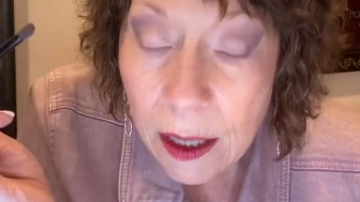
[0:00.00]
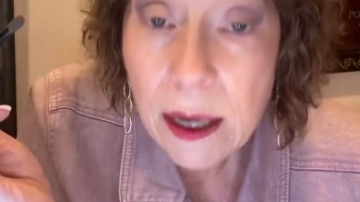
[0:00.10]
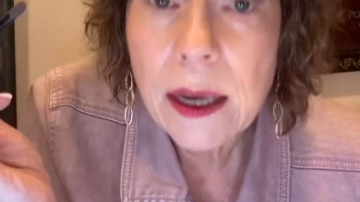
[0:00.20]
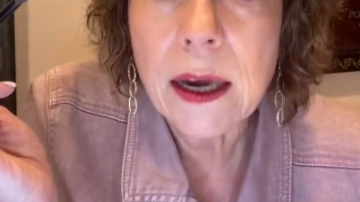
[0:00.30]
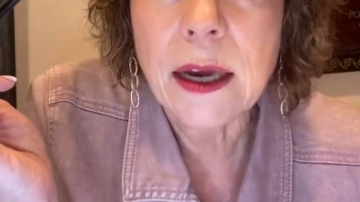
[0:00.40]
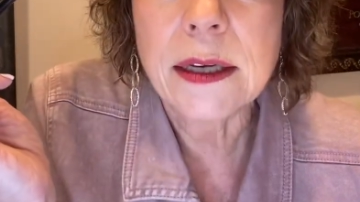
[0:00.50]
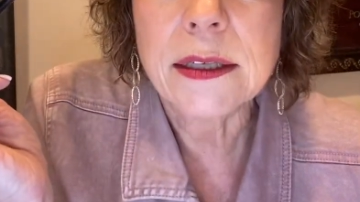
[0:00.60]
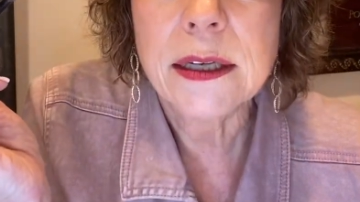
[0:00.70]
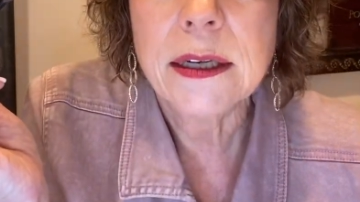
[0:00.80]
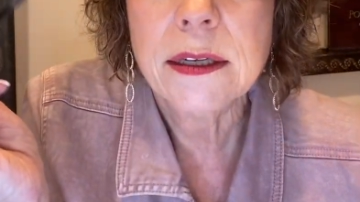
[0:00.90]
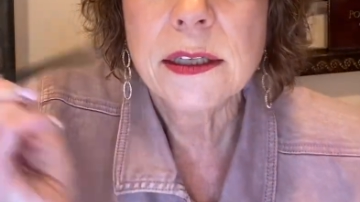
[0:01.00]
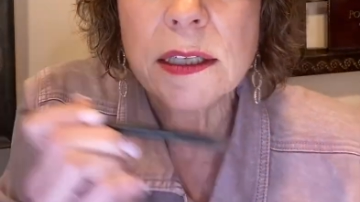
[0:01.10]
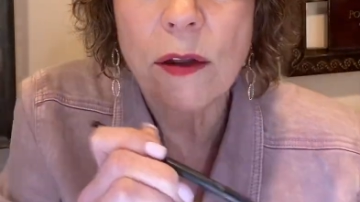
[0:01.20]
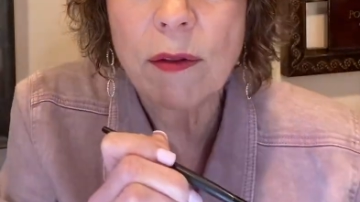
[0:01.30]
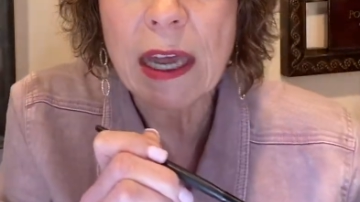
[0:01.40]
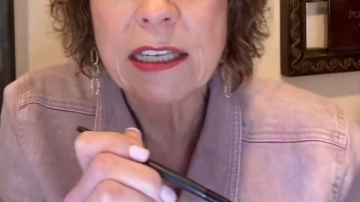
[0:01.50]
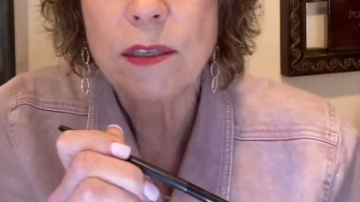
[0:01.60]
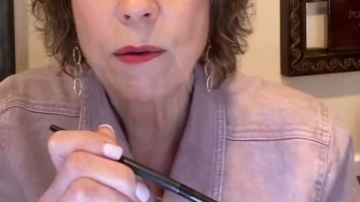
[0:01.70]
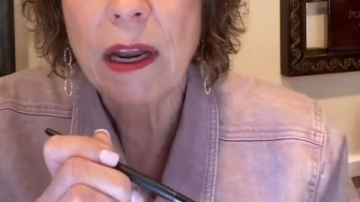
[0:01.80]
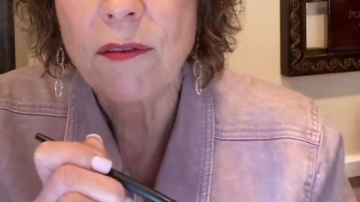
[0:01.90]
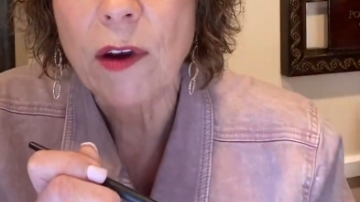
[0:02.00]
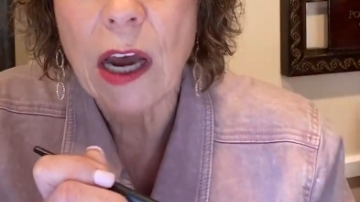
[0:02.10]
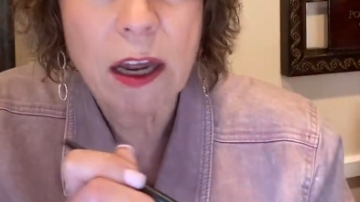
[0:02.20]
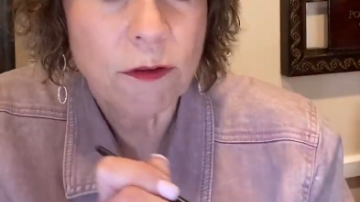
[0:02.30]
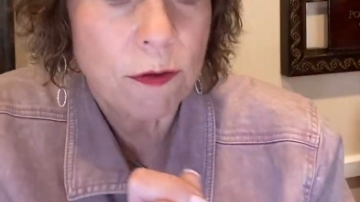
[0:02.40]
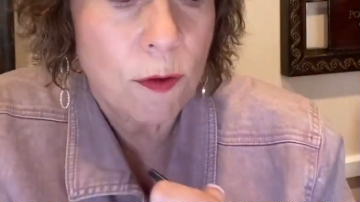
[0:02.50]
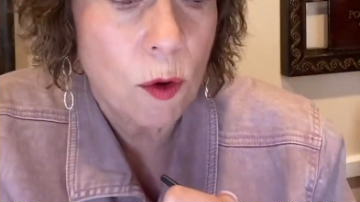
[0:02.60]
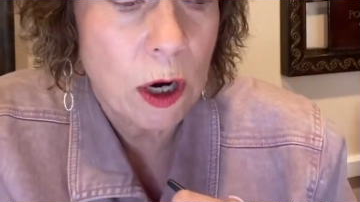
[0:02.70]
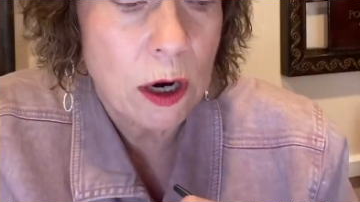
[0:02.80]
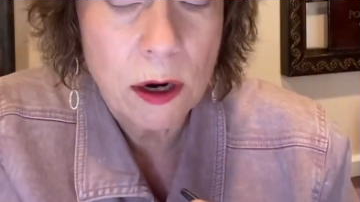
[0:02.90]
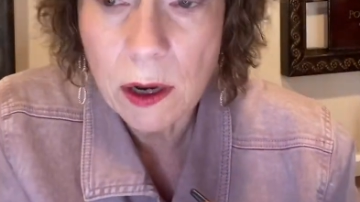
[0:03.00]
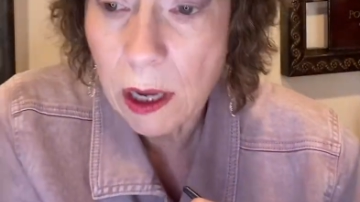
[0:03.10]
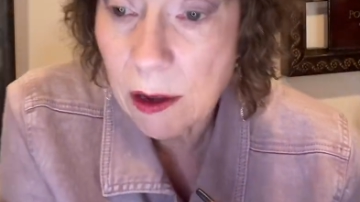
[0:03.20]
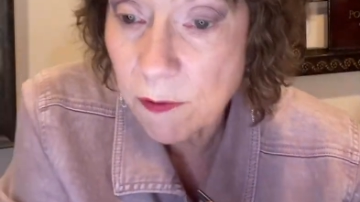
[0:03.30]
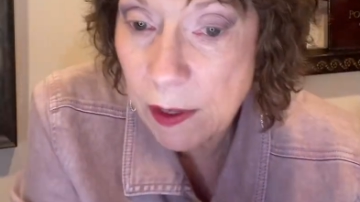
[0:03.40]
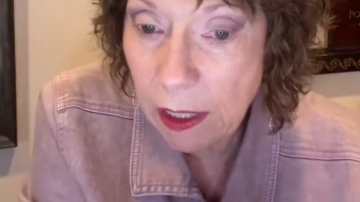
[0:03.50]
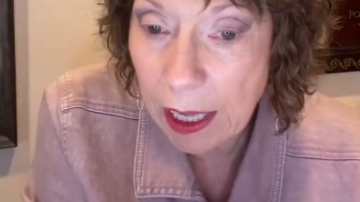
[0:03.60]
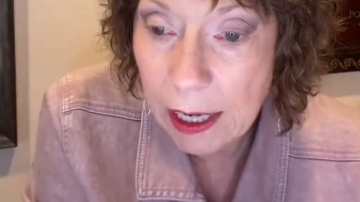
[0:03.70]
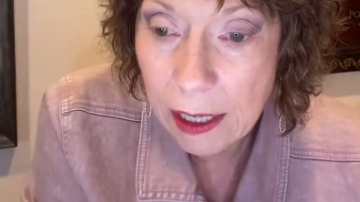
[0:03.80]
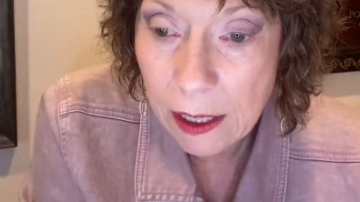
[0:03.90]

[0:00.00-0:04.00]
And so that's what I've got for, I feel like